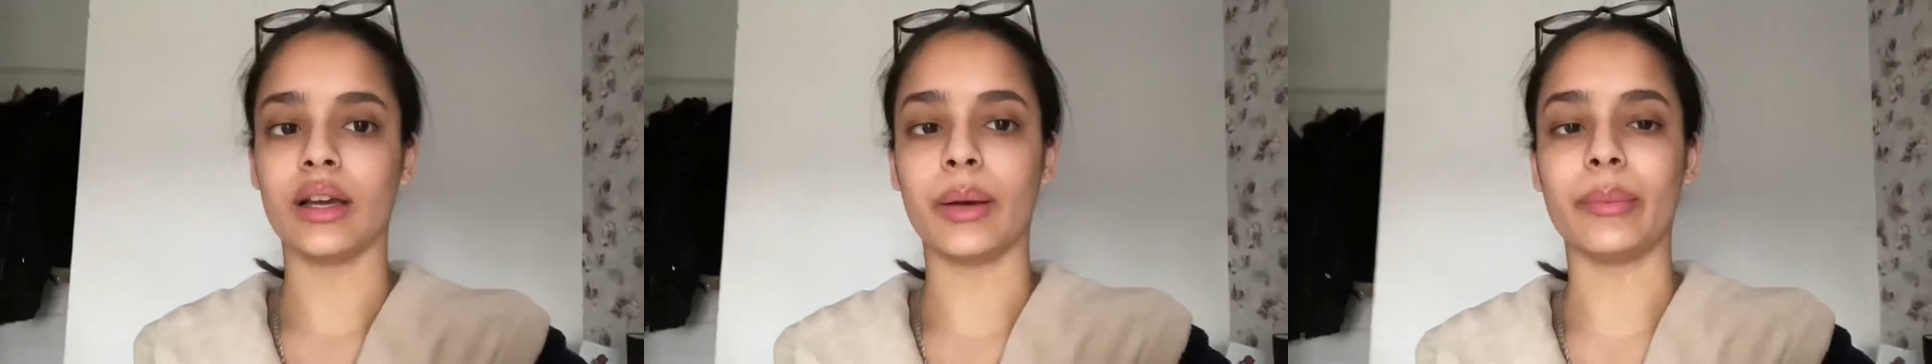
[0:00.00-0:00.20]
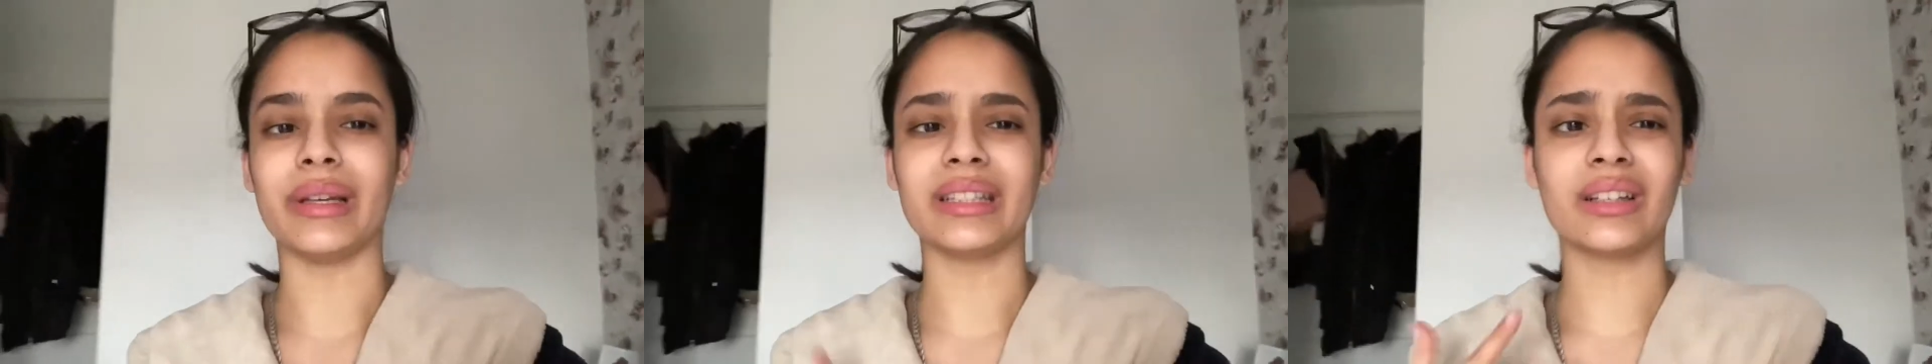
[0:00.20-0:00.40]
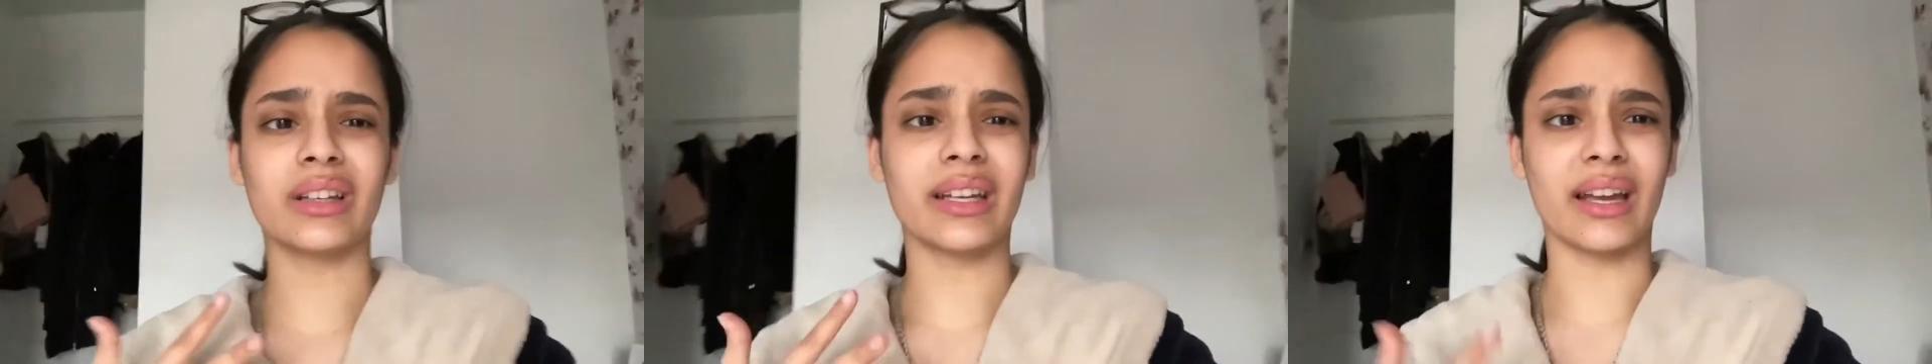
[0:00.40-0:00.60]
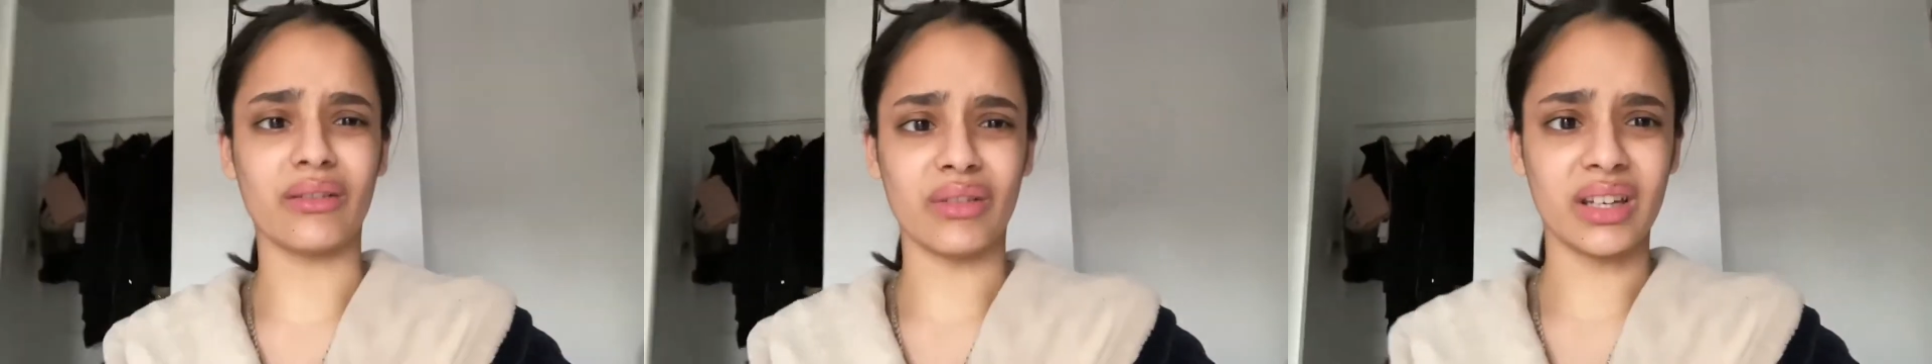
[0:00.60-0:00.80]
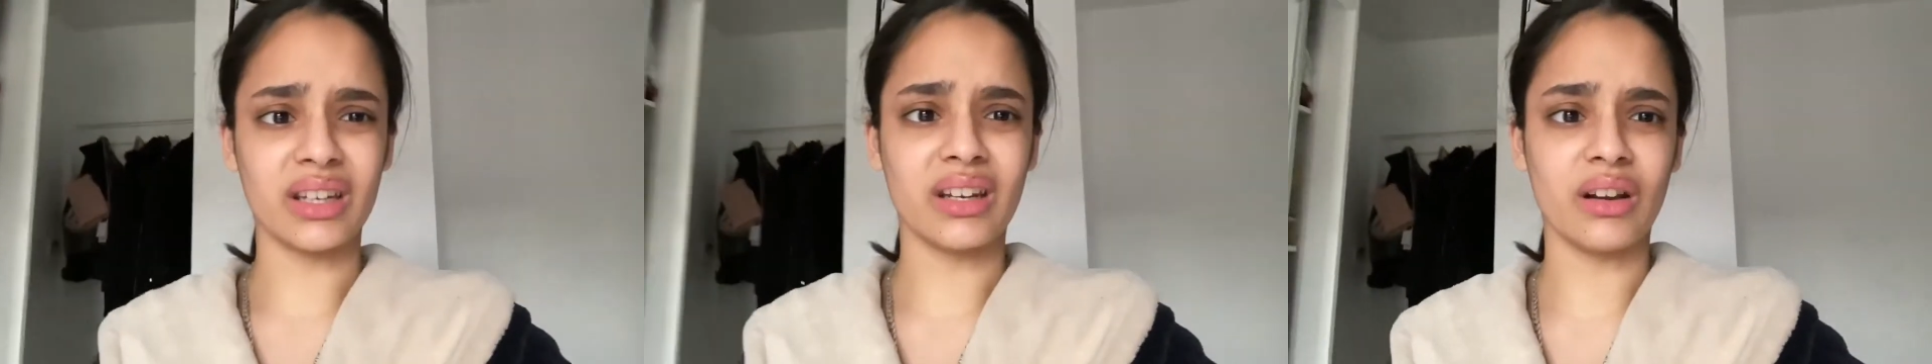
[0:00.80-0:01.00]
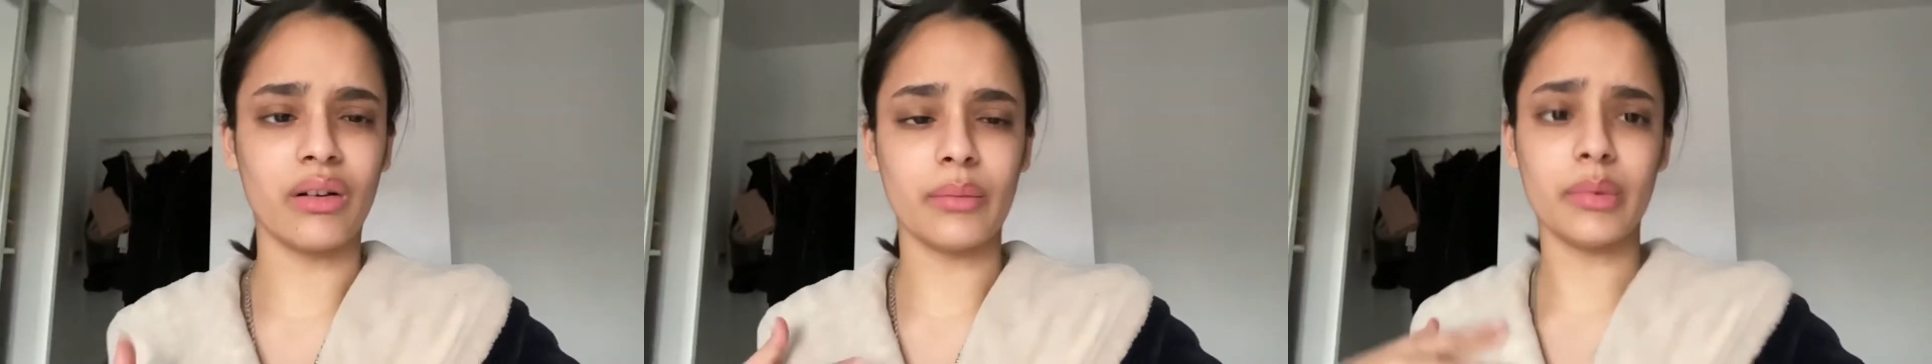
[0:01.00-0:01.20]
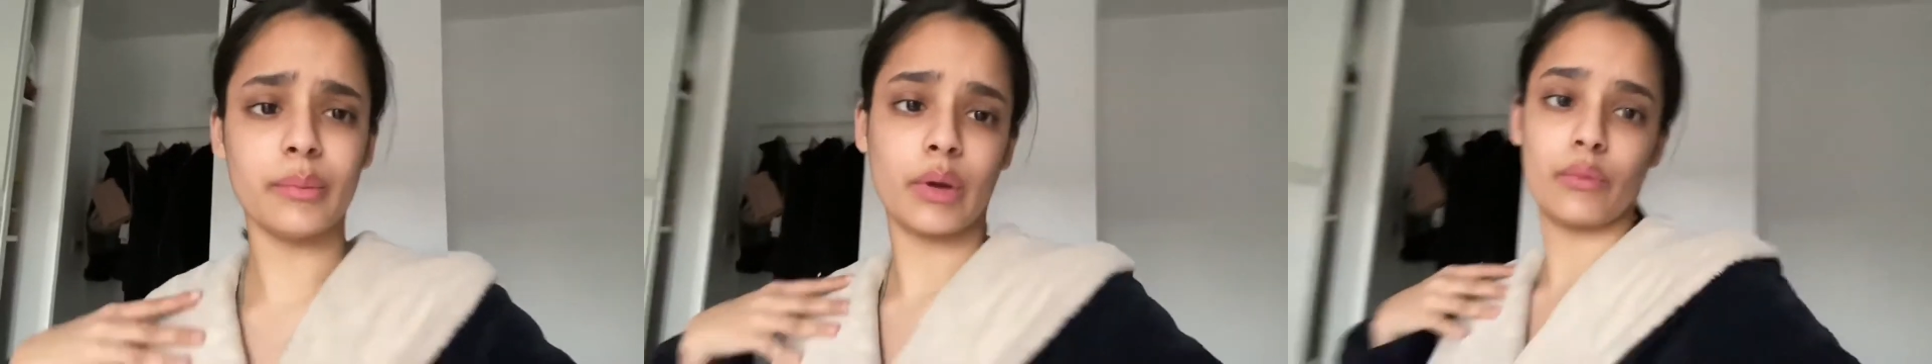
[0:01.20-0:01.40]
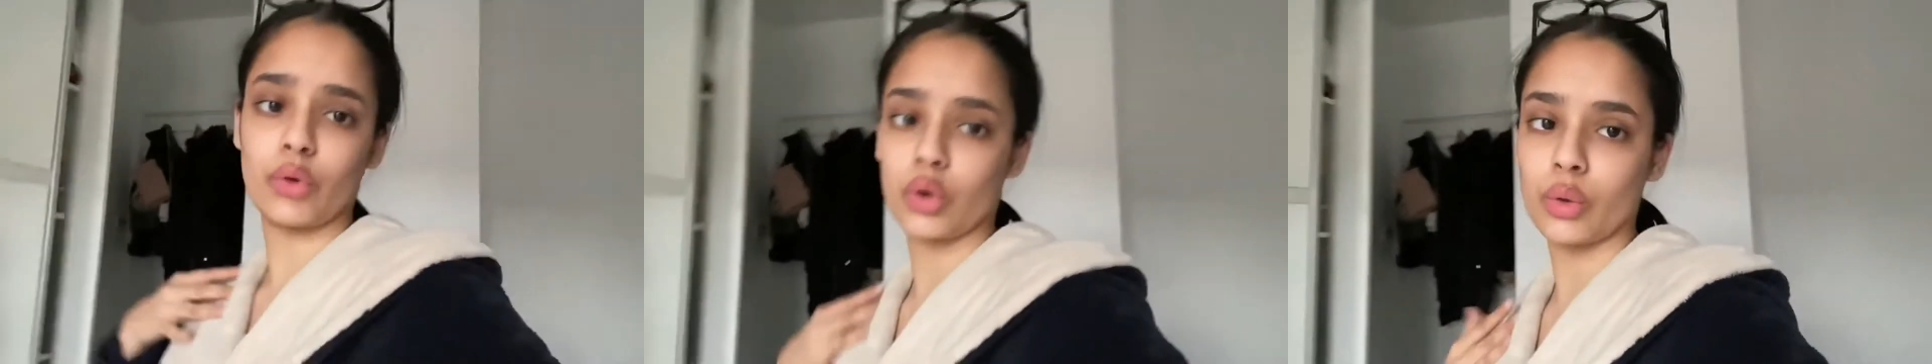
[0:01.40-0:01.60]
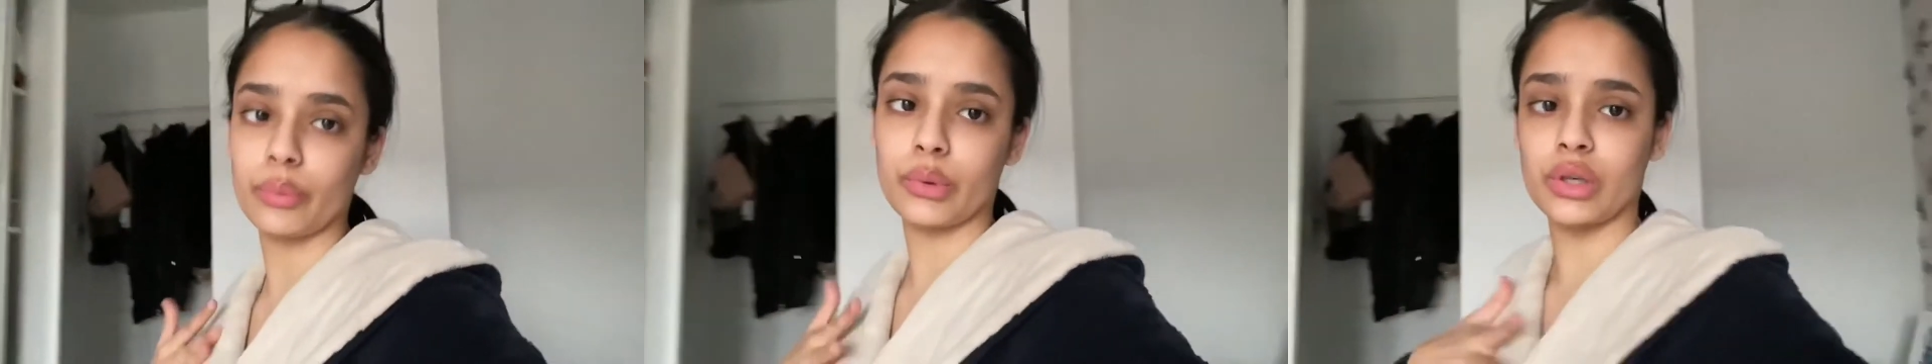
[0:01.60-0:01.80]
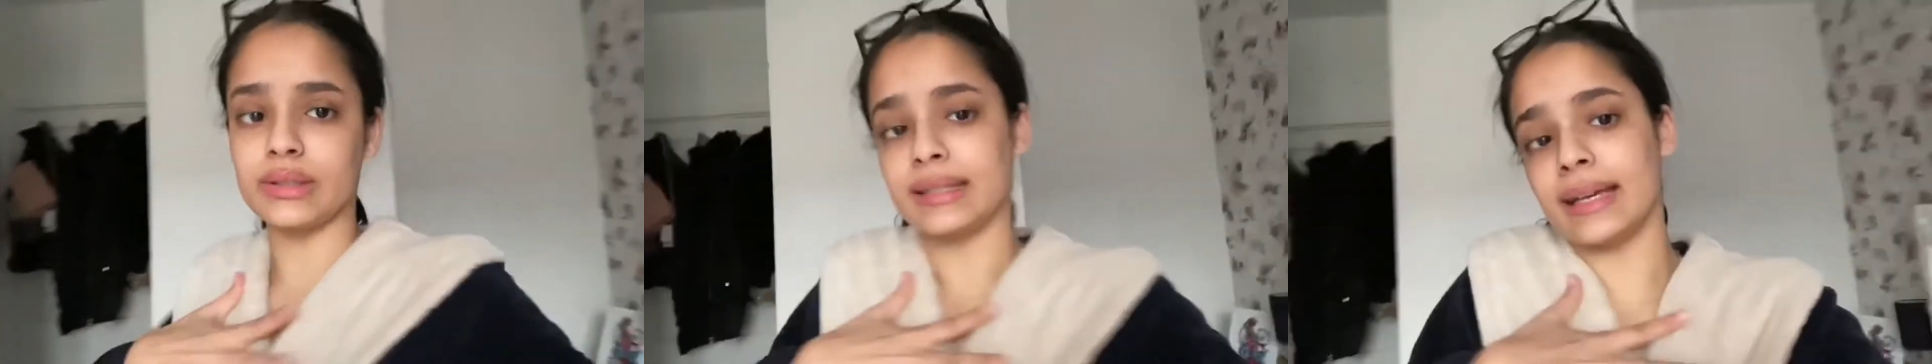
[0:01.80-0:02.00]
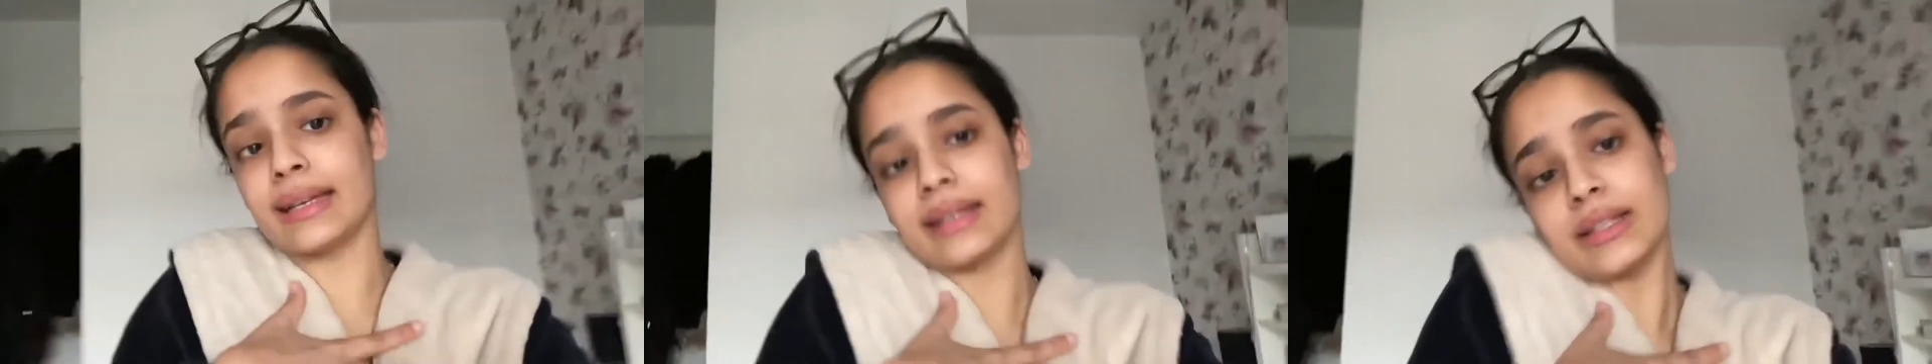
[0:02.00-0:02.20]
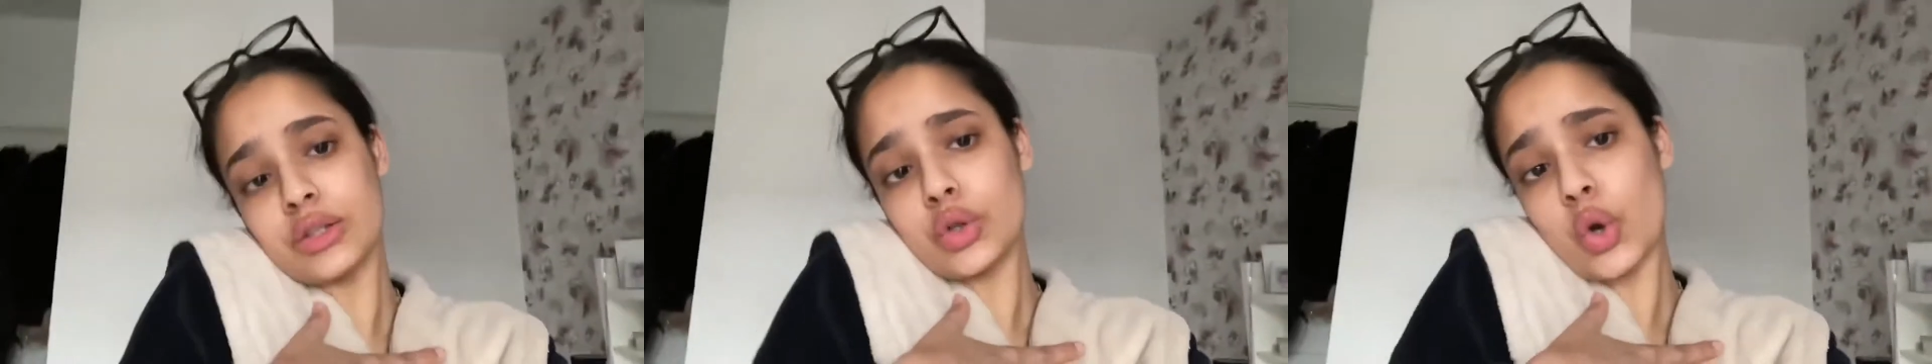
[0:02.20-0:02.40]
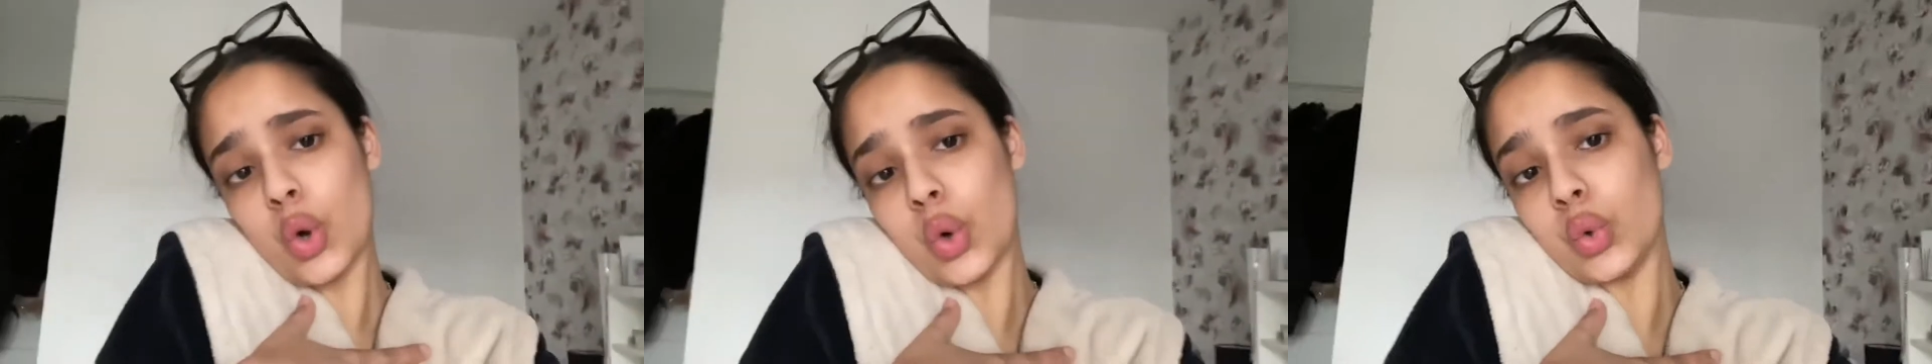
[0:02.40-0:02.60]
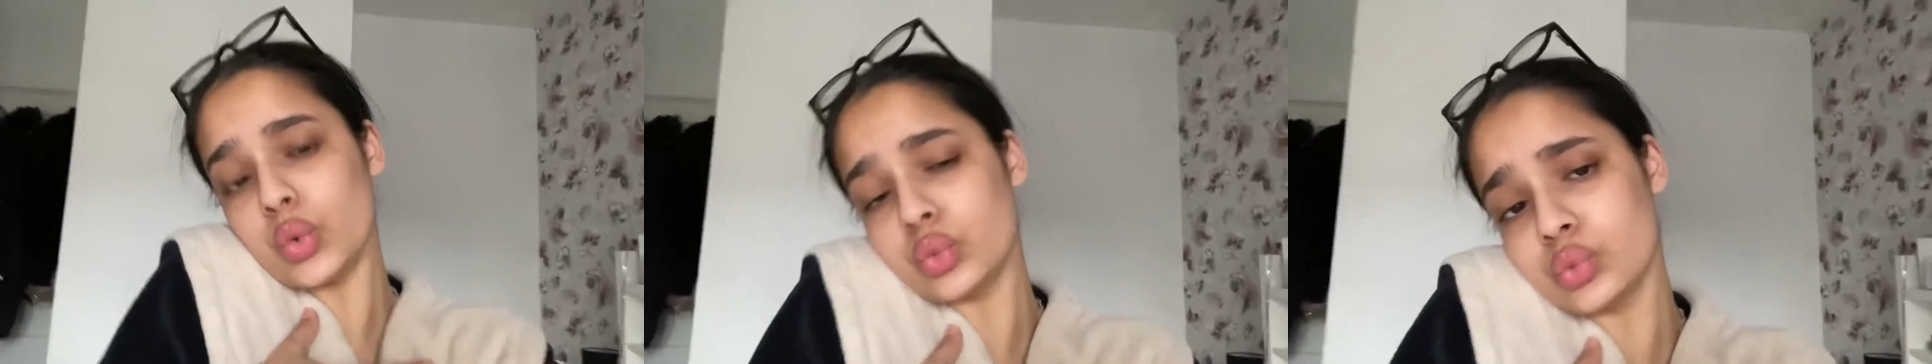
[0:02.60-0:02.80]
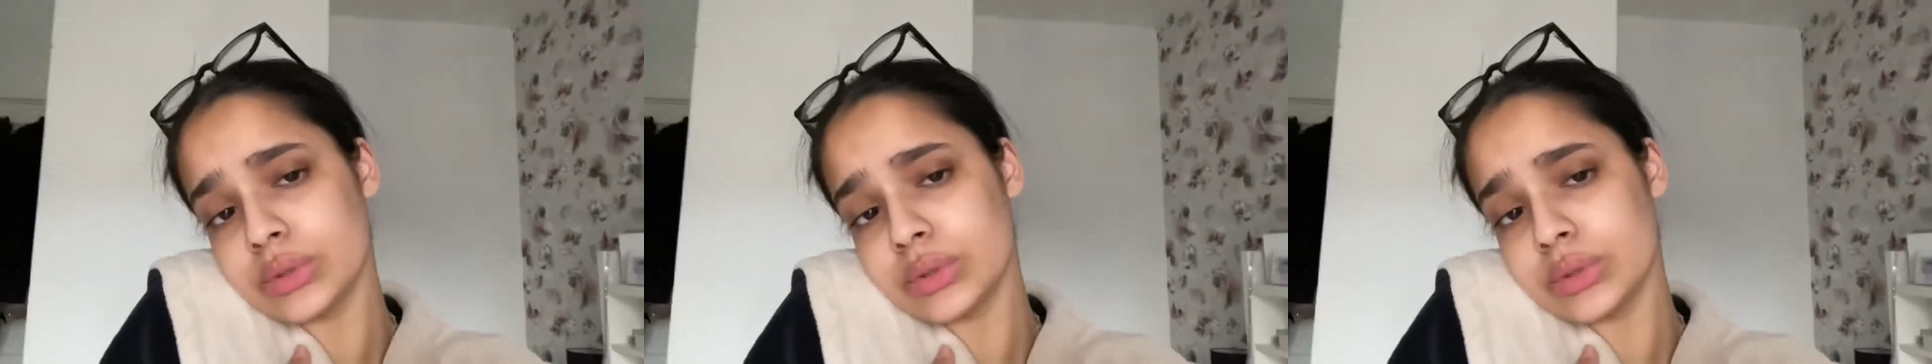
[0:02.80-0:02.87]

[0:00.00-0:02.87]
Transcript: basically gonna get ready now. I'm in my room because like it's cold,